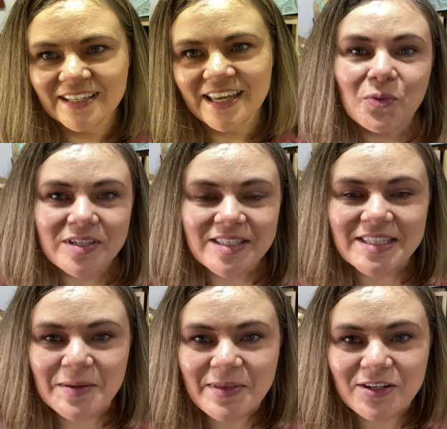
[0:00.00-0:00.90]
Reese is
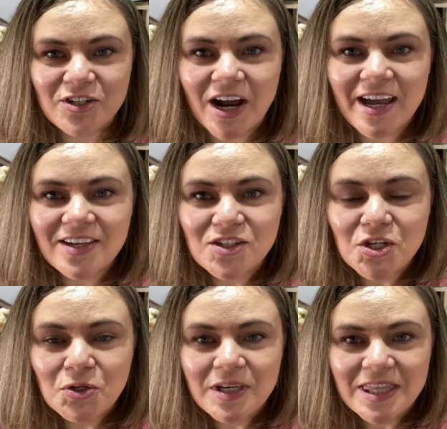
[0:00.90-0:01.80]
up there trying
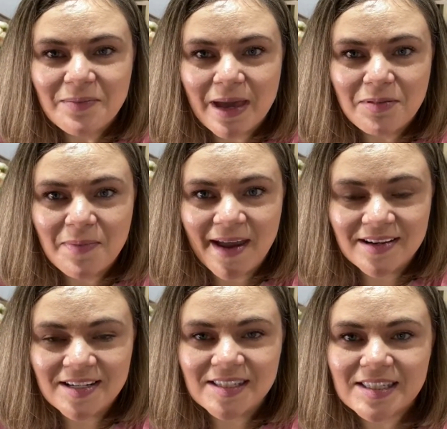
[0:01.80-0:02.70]
to get the baby back
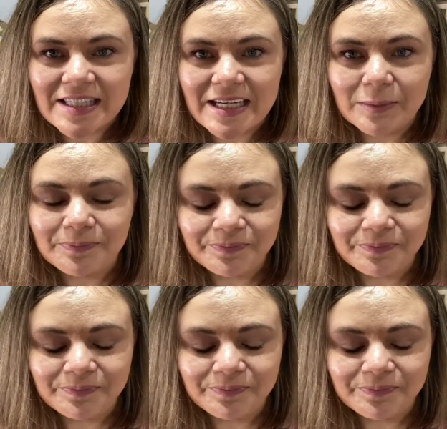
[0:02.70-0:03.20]
to sleep